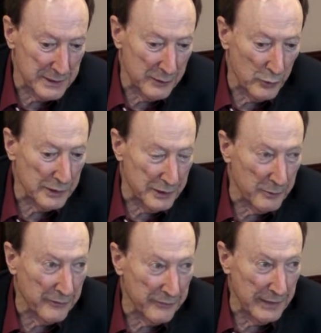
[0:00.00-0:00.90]
worked in
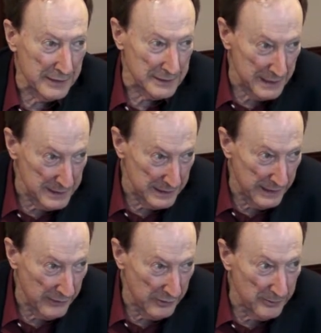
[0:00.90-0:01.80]
my father's
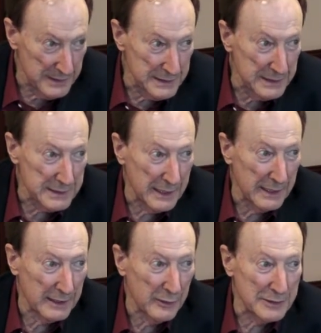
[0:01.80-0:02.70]
engineering business,
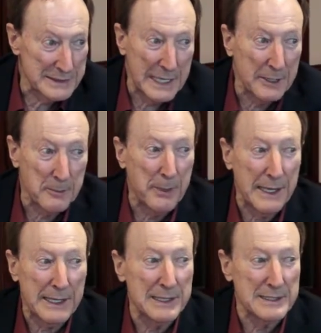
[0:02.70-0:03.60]
and I was
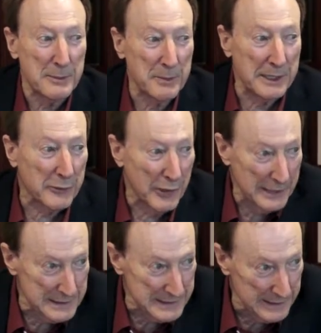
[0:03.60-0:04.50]
unpacking some big
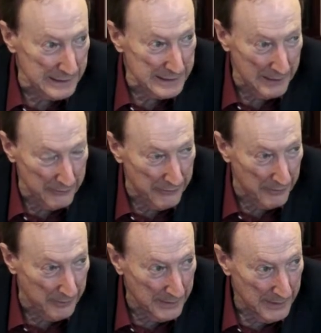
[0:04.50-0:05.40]
crates that had come
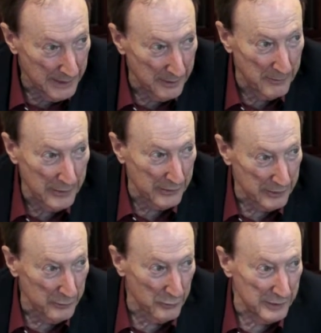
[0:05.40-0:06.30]
from
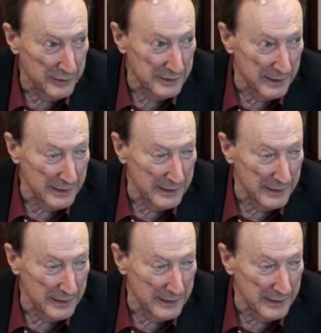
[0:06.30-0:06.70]
America with